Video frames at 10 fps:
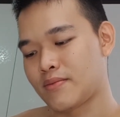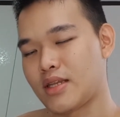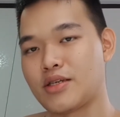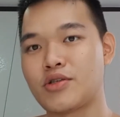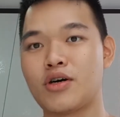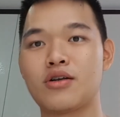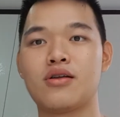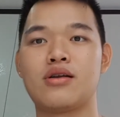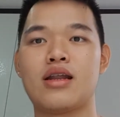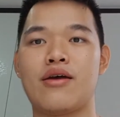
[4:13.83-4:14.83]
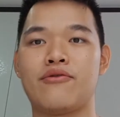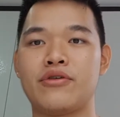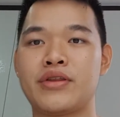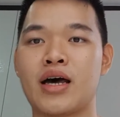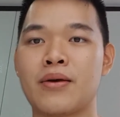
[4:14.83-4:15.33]
it's not every
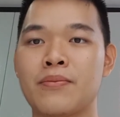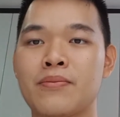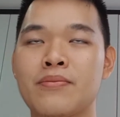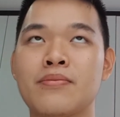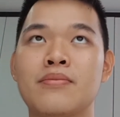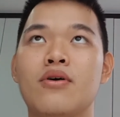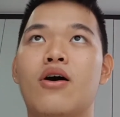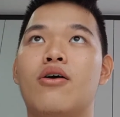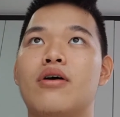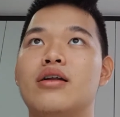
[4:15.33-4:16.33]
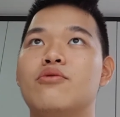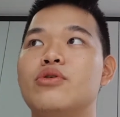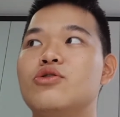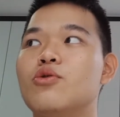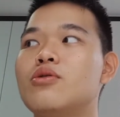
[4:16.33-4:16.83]
time, or rather,
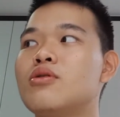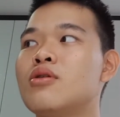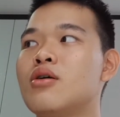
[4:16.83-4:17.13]
we don't